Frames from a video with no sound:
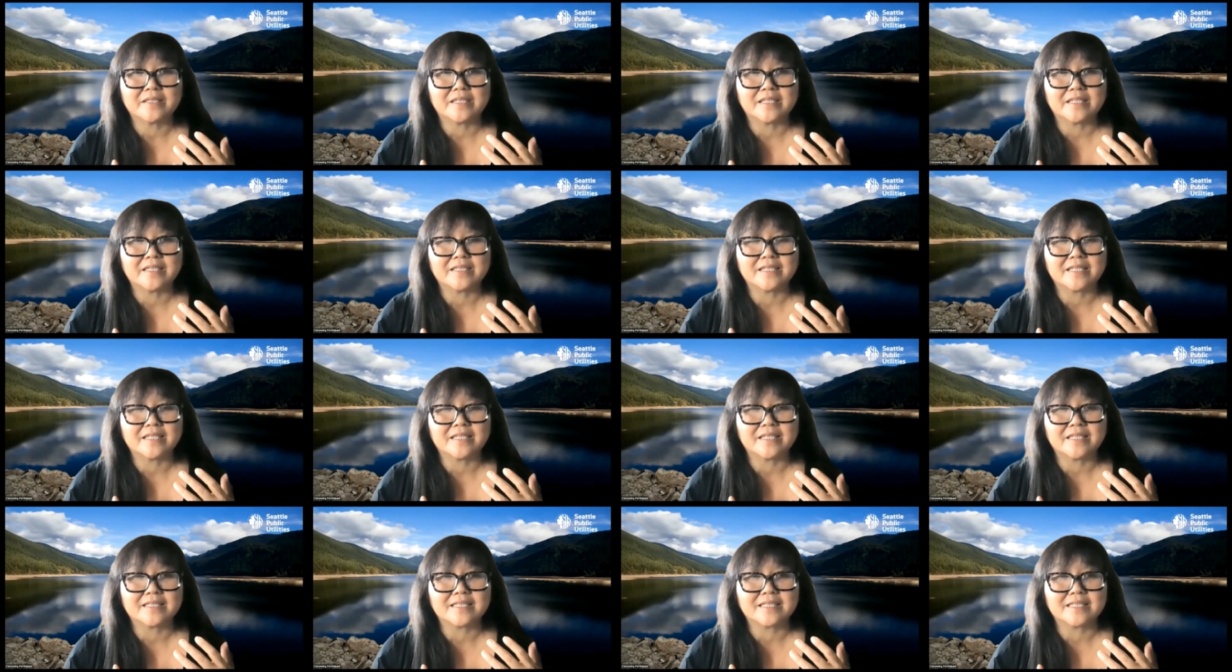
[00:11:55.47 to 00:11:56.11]
it,
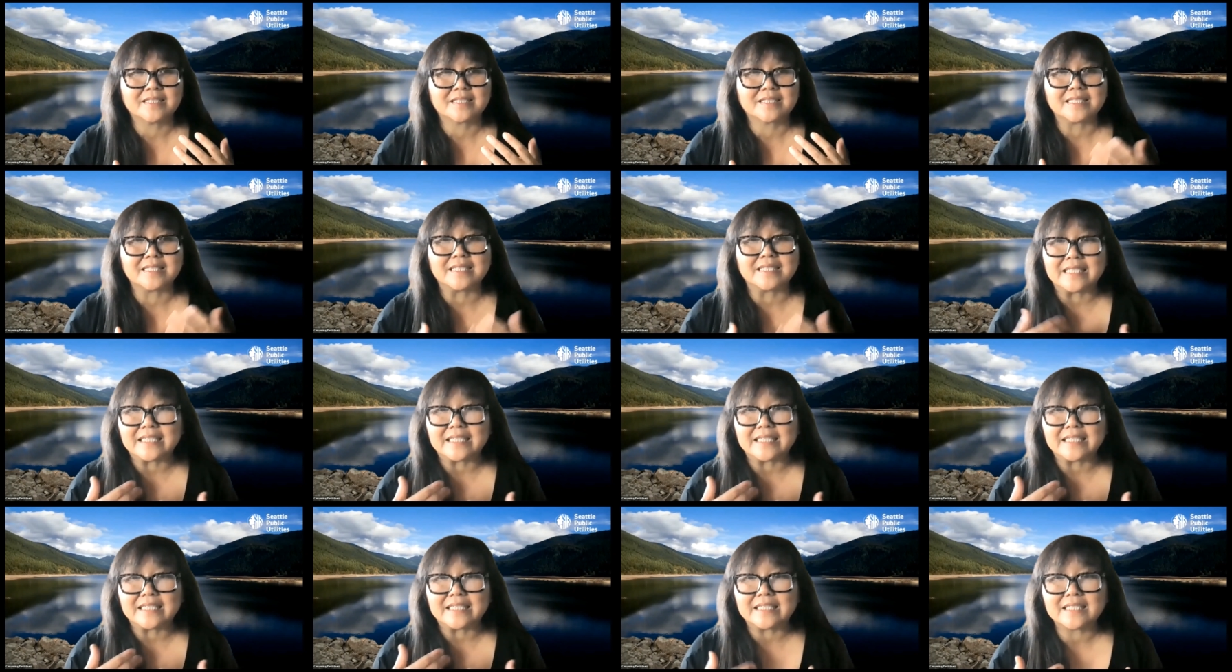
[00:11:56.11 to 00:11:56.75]
it, it's it's
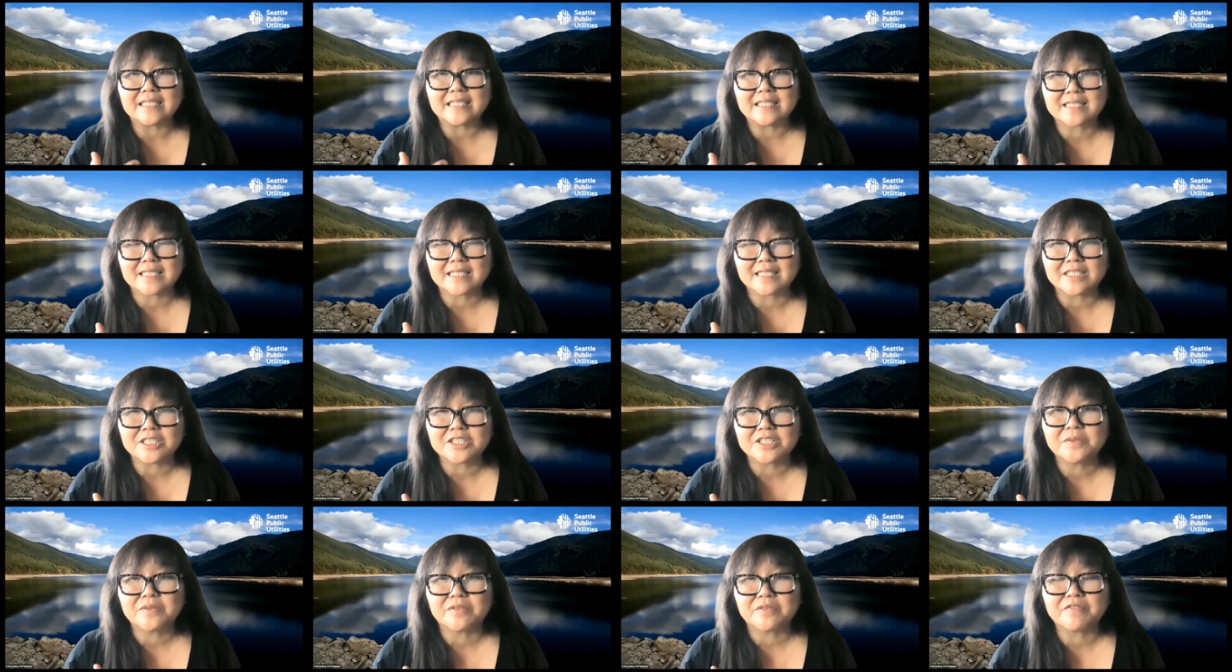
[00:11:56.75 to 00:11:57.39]
the need it's
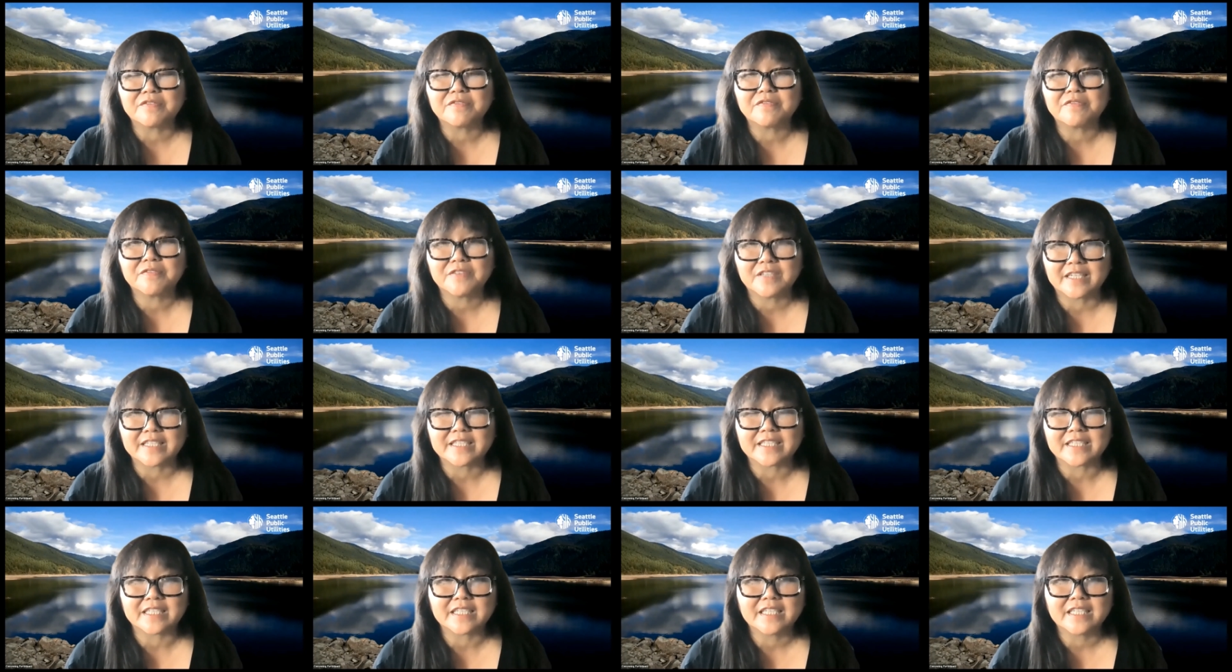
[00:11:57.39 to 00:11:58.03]
the issue of
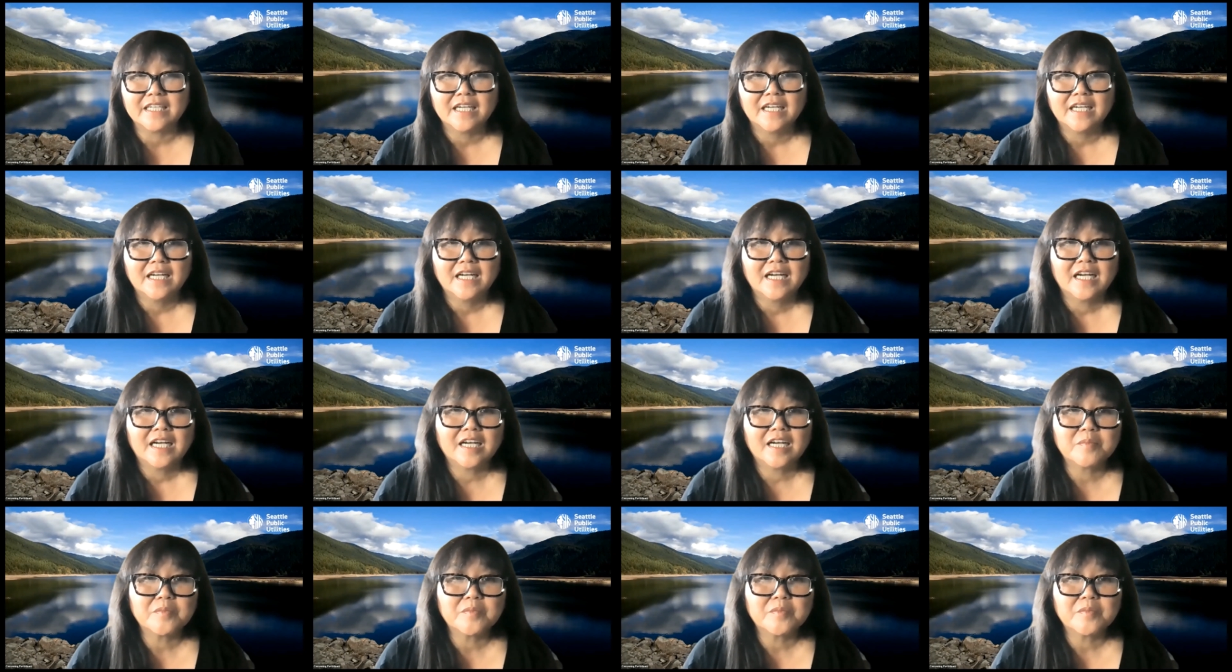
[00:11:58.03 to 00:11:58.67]
flooding
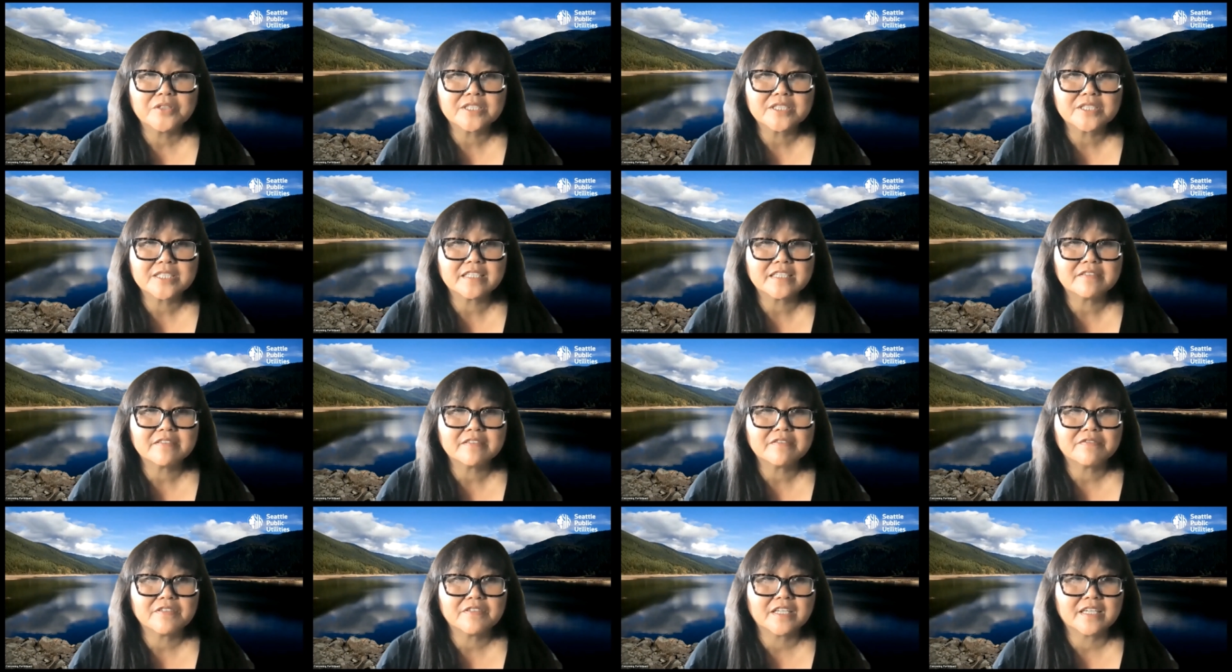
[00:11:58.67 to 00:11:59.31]
um, we're
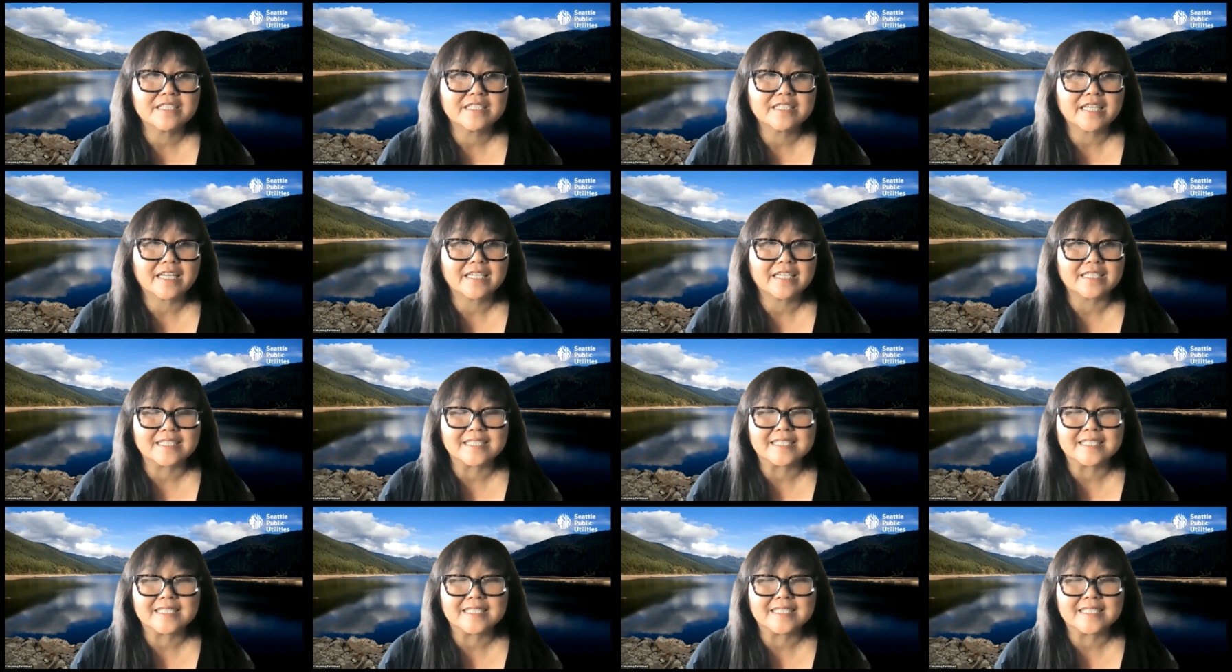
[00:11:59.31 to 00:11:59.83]
seeing floods